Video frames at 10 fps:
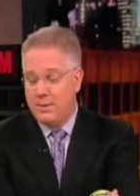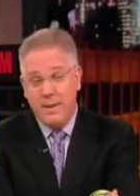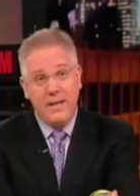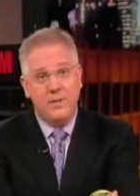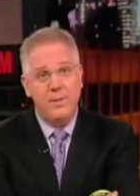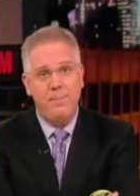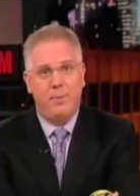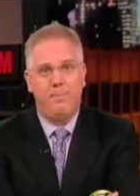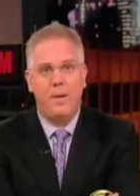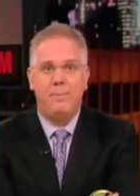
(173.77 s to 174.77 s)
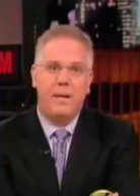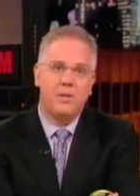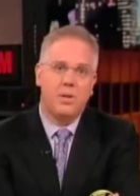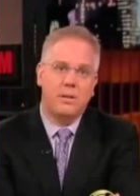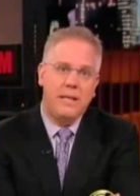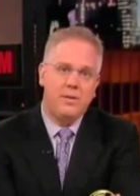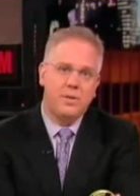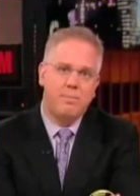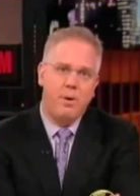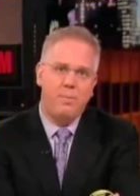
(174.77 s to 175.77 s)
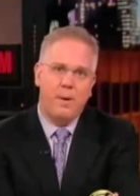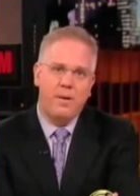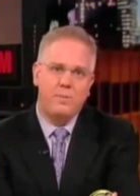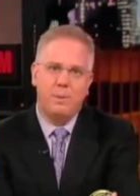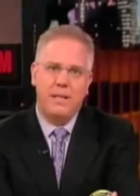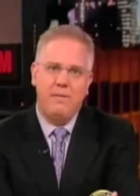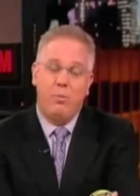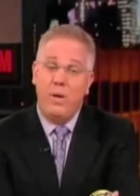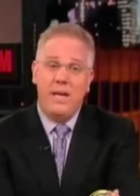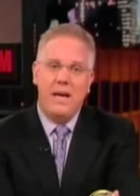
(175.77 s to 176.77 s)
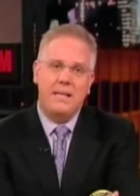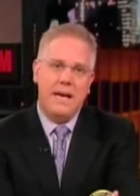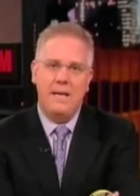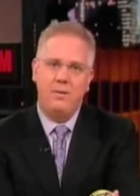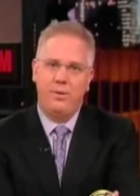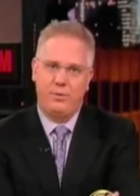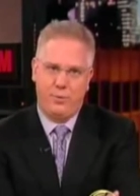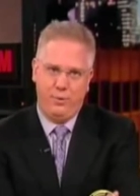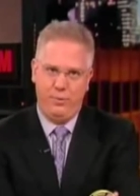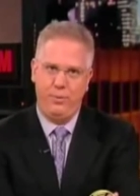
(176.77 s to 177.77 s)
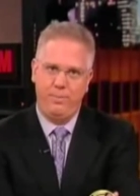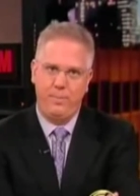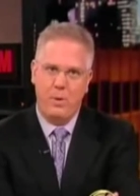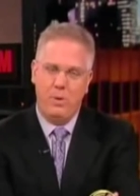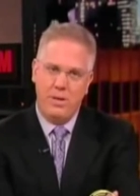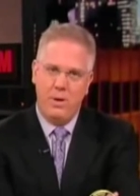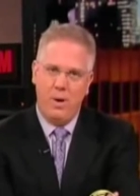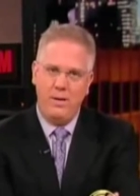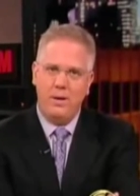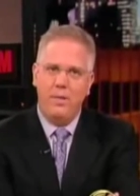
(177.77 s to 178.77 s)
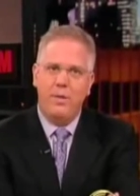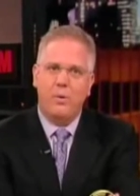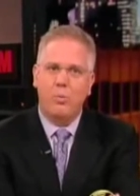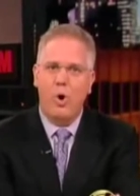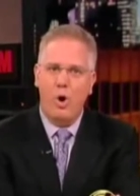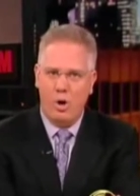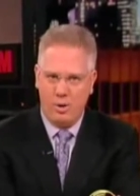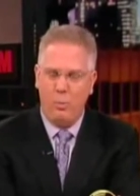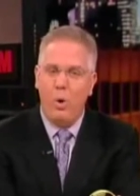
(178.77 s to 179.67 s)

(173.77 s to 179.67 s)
To me, it's simple, because our leaders in both parties believe we can't handle the truth. Well, you know what? They're wrong.